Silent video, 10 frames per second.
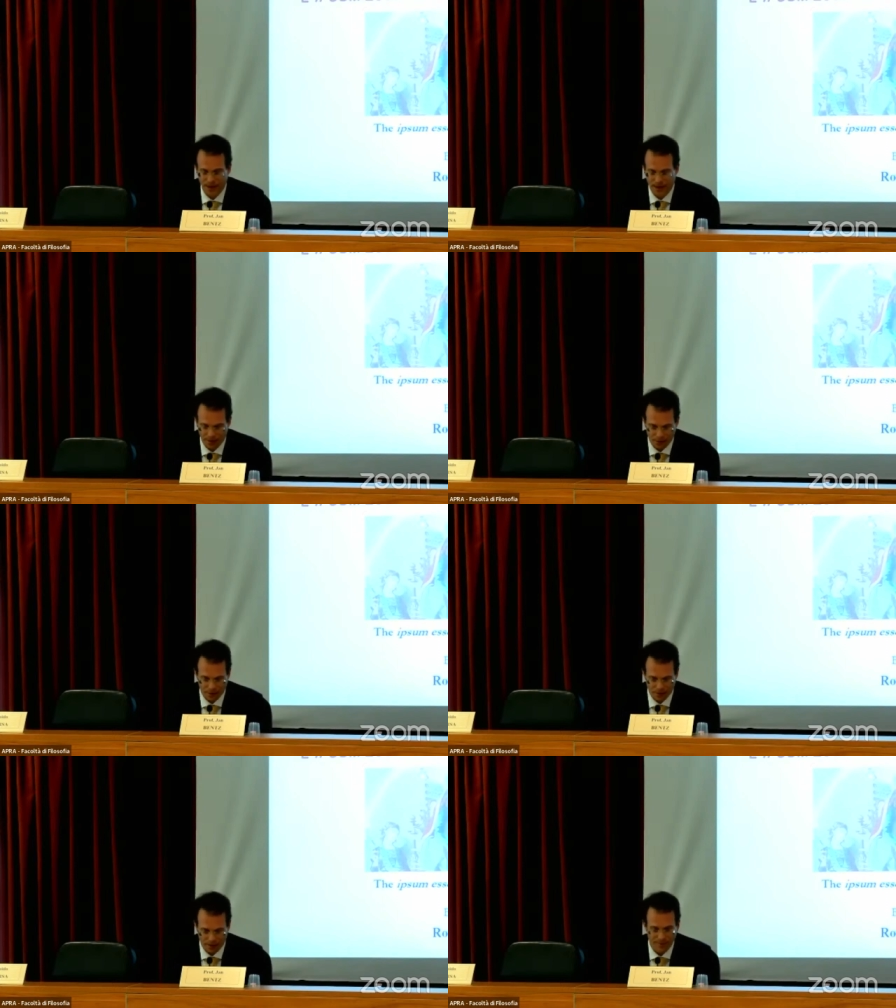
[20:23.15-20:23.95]
And
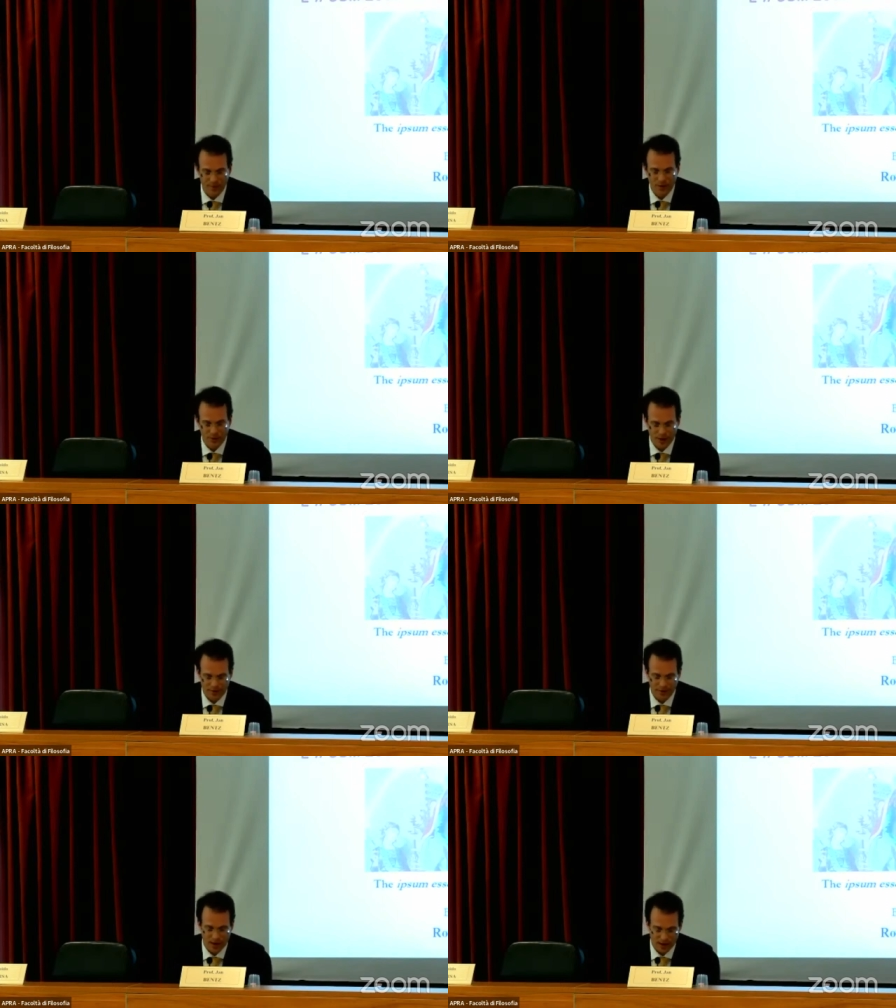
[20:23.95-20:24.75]
thirdly, to
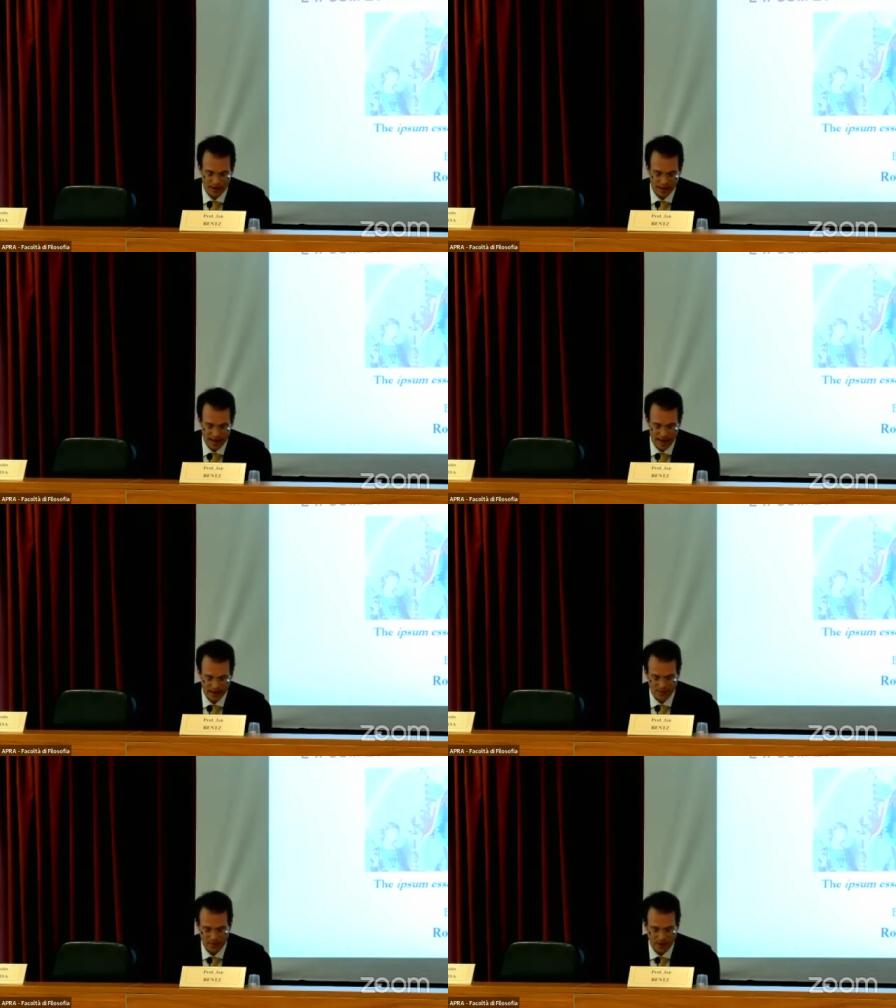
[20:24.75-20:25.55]
have God
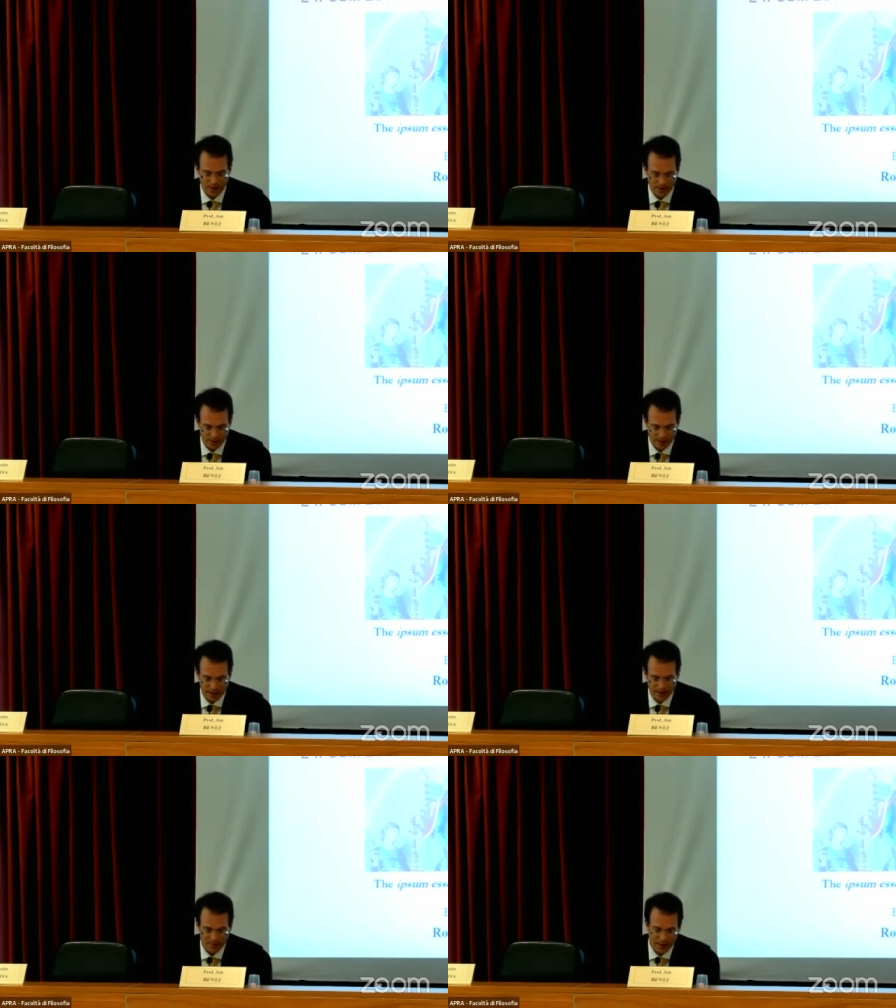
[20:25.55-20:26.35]
as a part
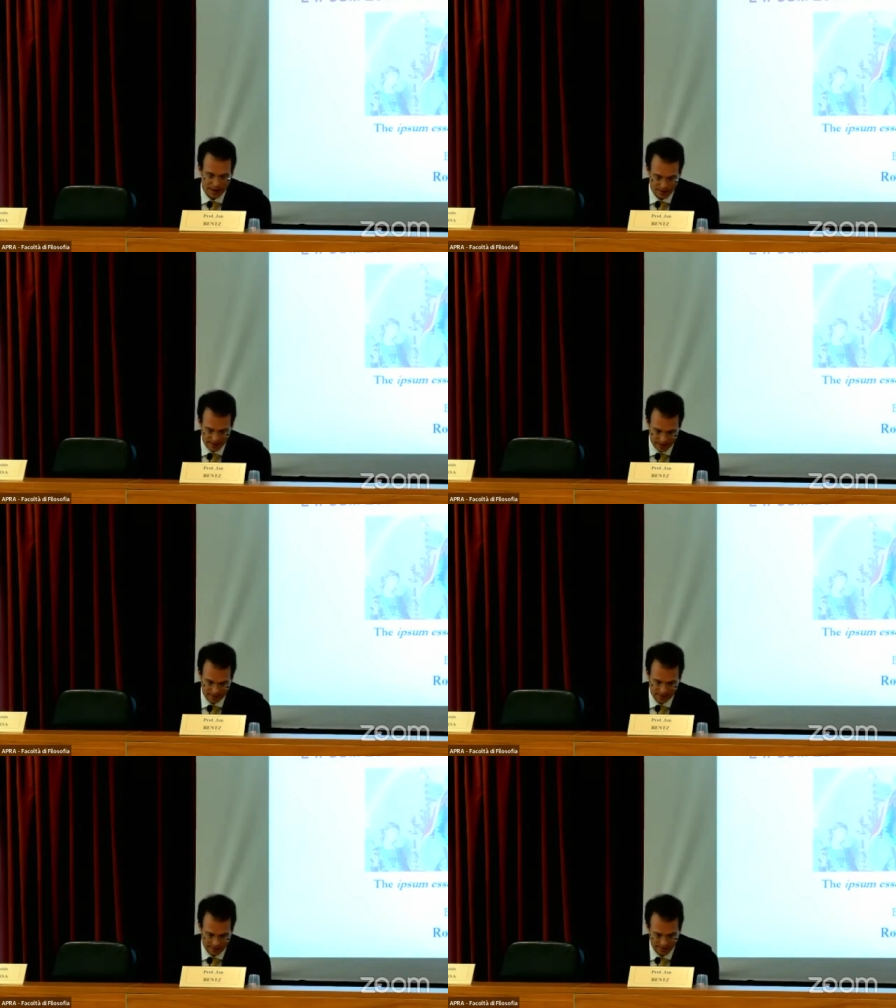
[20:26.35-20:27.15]
in being
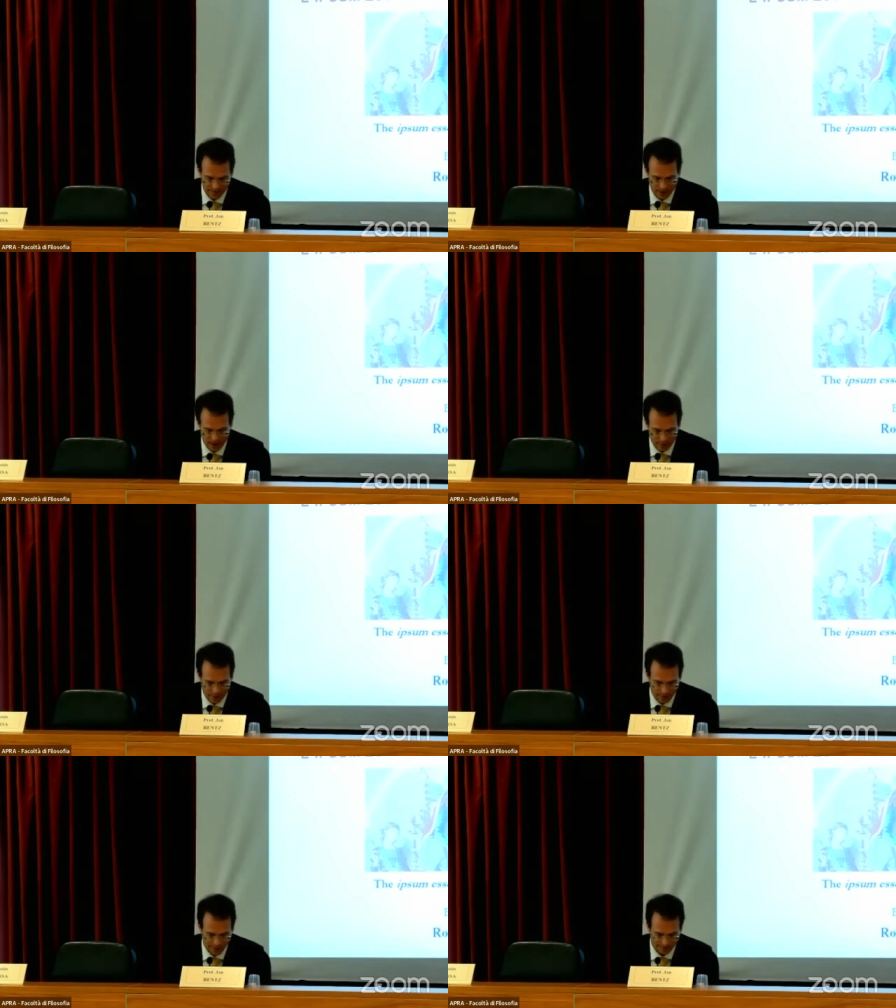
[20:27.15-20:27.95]
itself, end
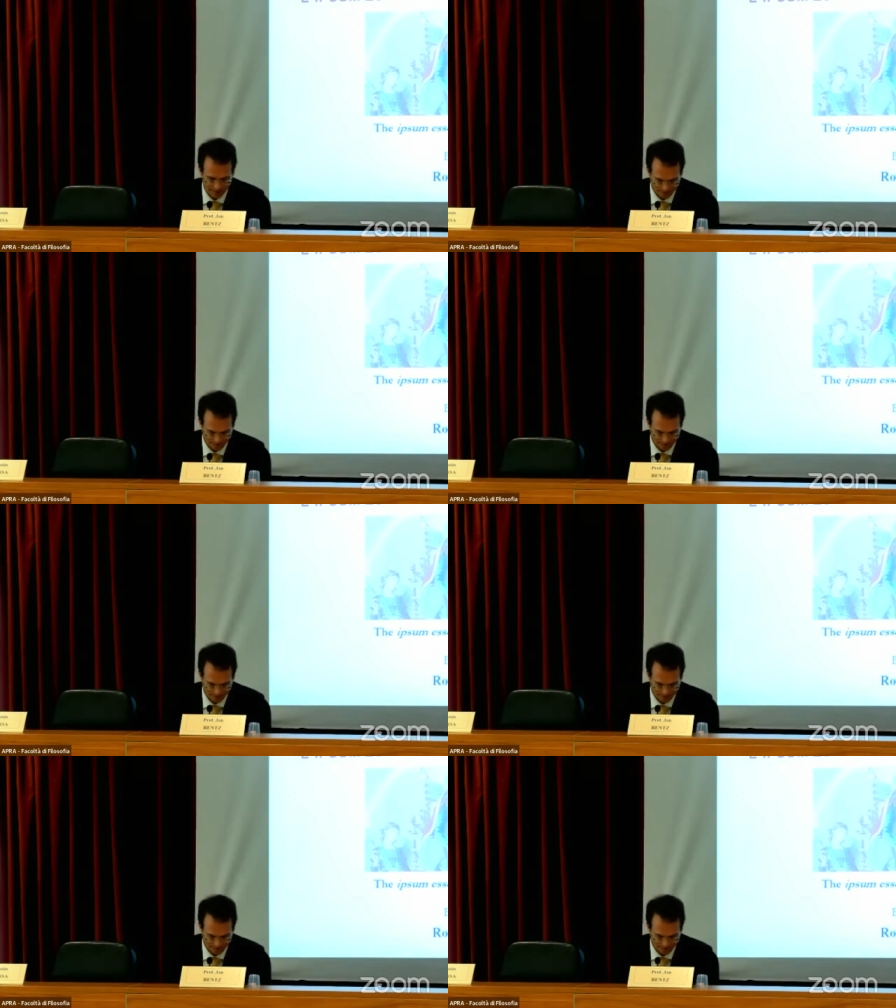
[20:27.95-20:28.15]
quote.